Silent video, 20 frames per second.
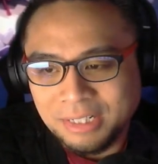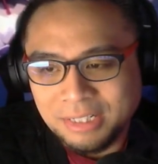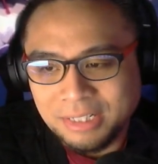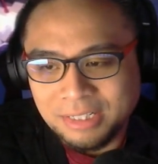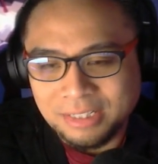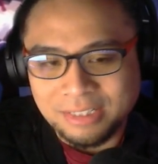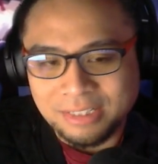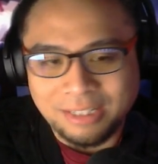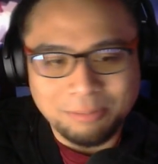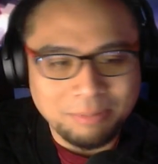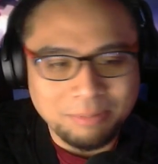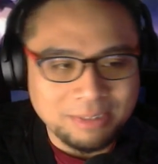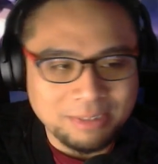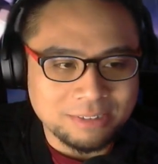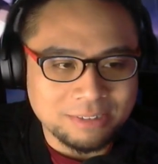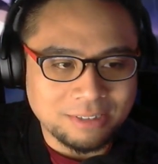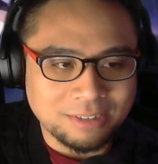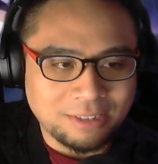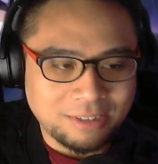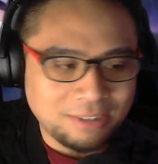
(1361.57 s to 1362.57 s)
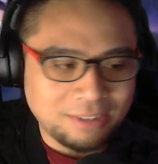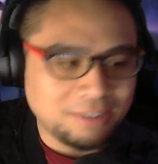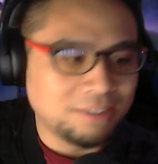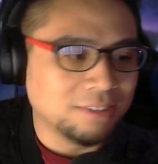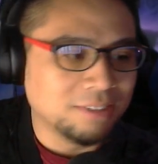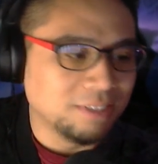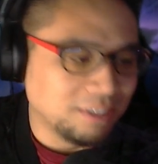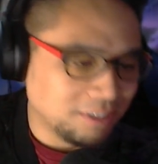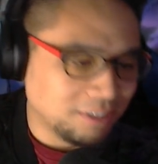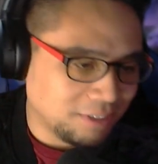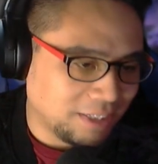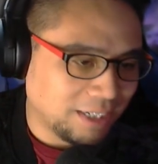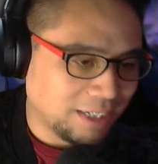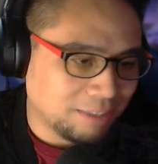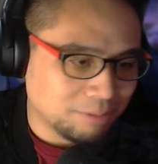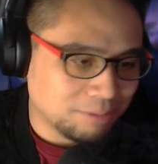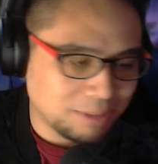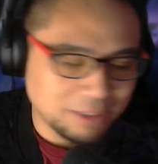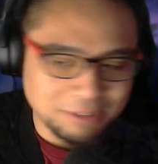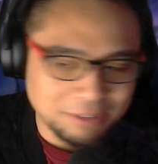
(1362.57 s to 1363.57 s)
that means all the other
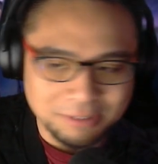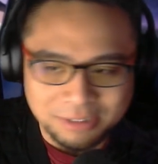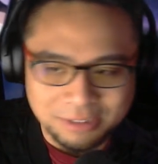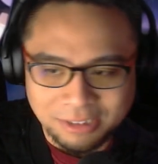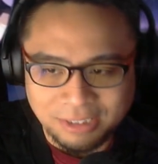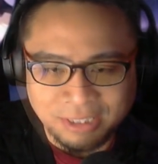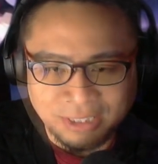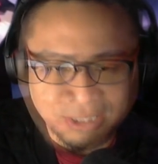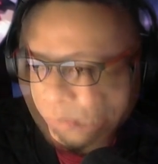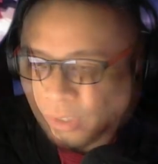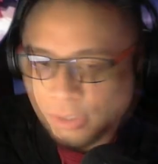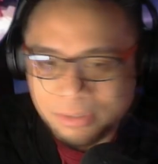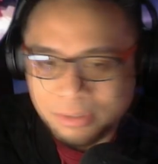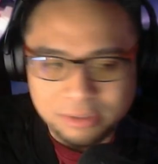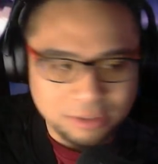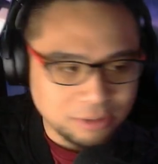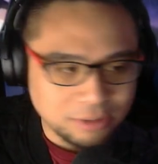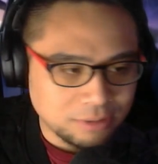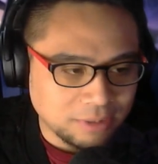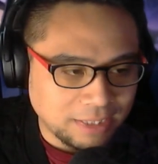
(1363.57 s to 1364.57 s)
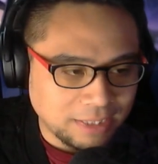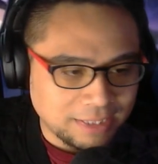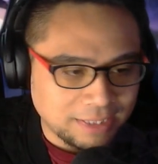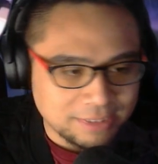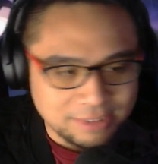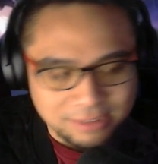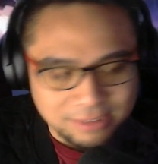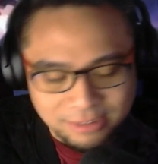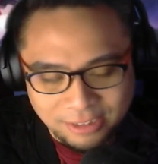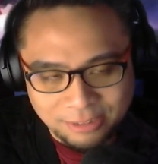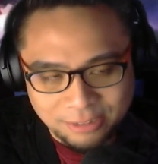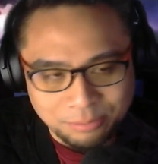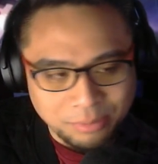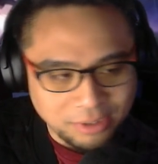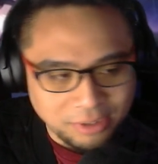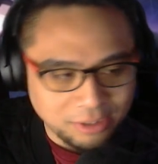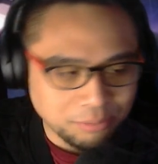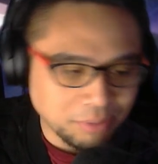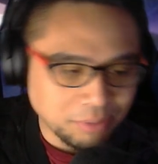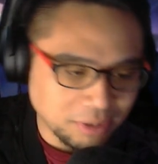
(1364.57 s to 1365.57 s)
games' codes are leaked. So yes, on
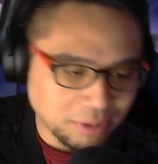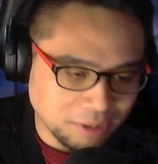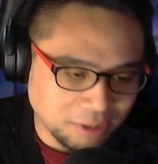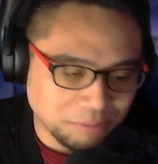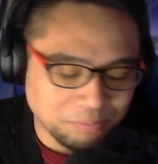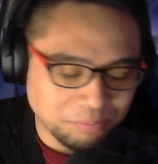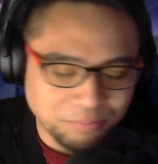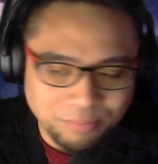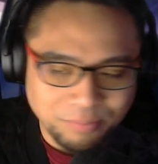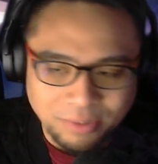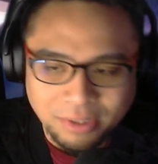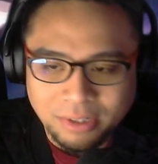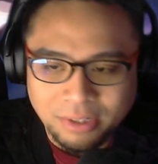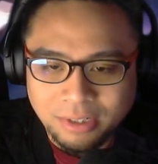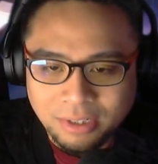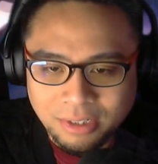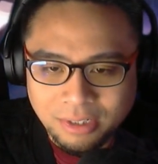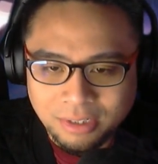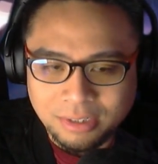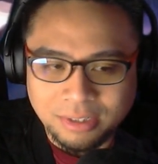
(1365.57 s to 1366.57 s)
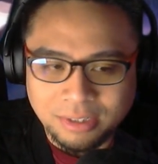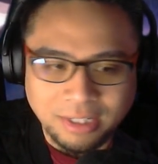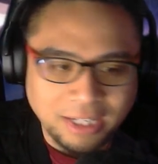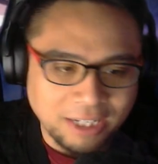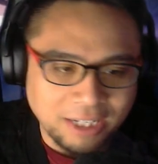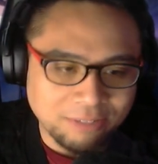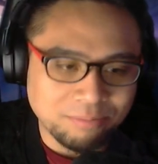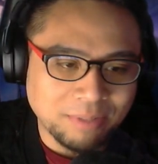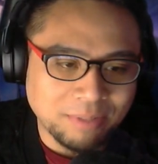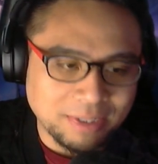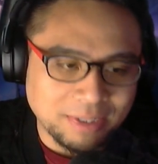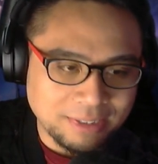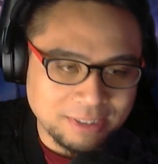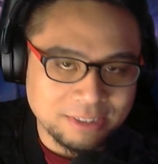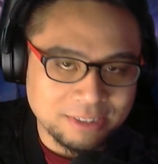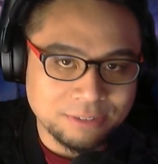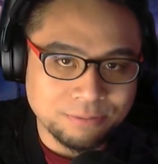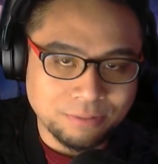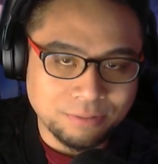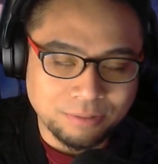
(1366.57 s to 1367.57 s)
Bilibili, they have
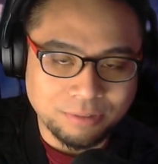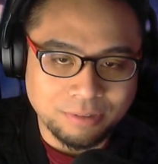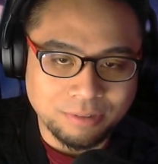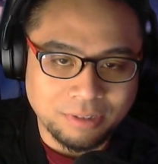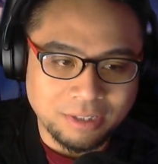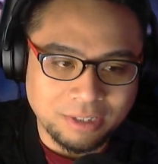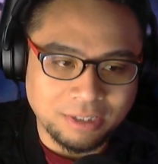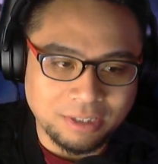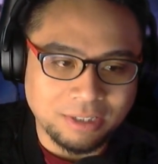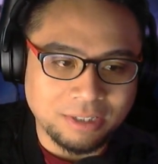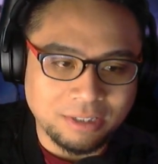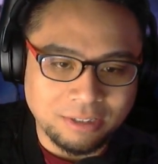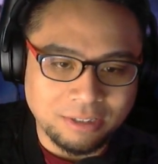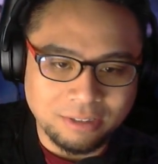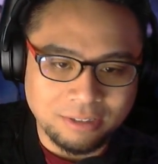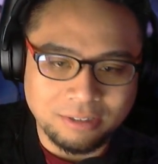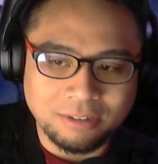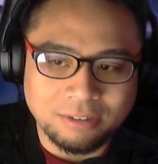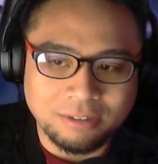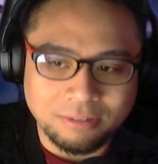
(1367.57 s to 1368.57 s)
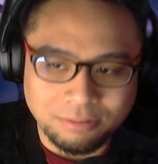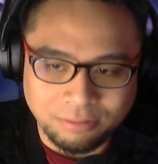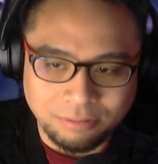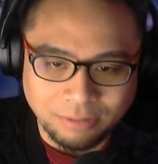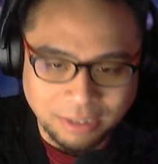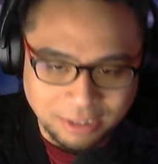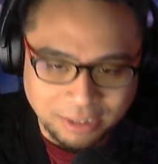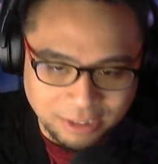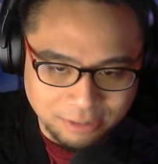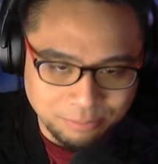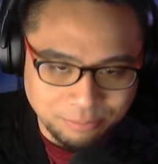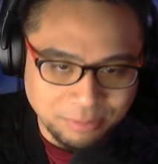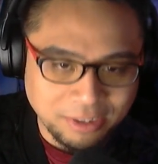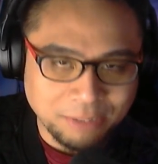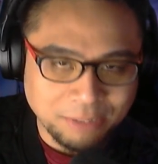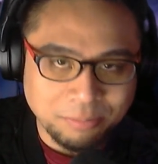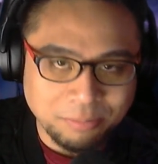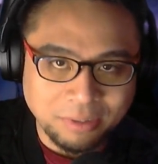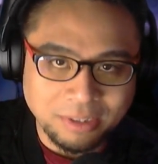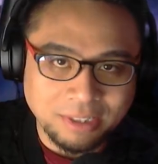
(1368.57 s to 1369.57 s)
methods for relic
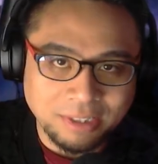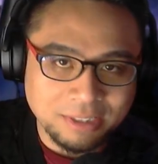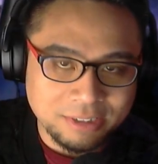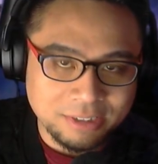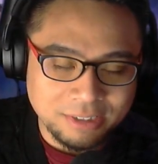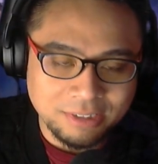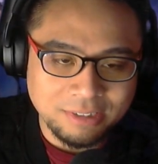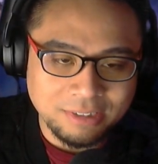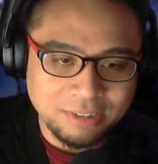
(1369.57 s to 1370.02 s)
manipulation,